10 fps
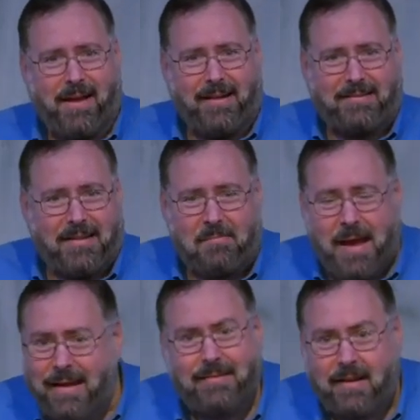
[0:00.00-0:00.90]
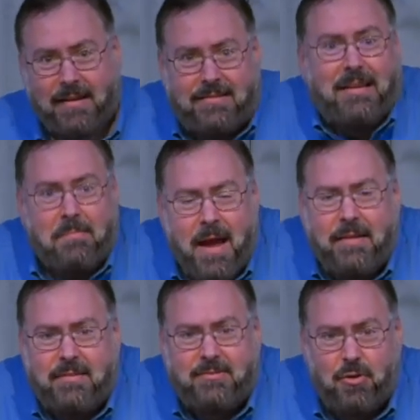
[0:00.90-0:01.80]
It's an
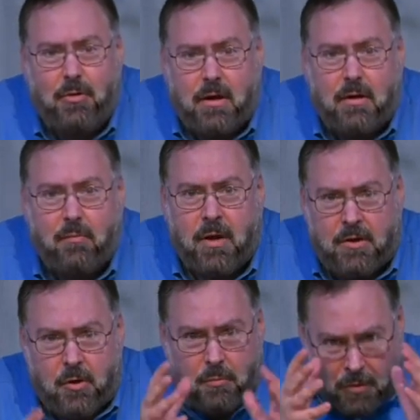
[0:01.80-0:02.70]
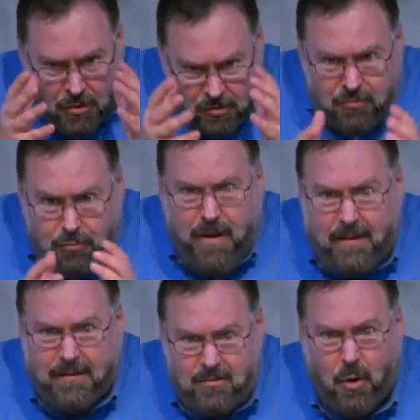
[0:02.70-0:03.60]
amazing story. When you just
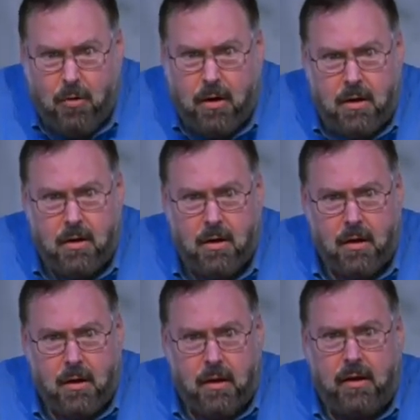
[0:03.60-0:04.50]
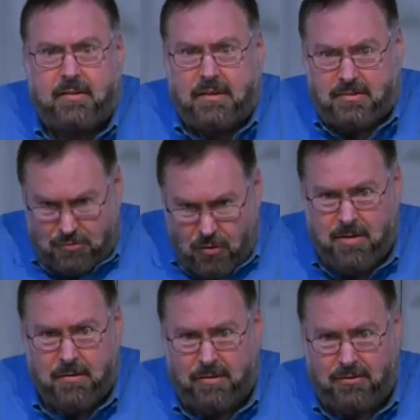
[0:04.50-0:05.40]
read the story, it's an
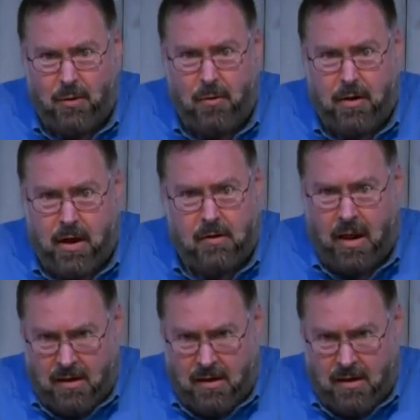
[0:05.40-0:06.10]
extraordinary story.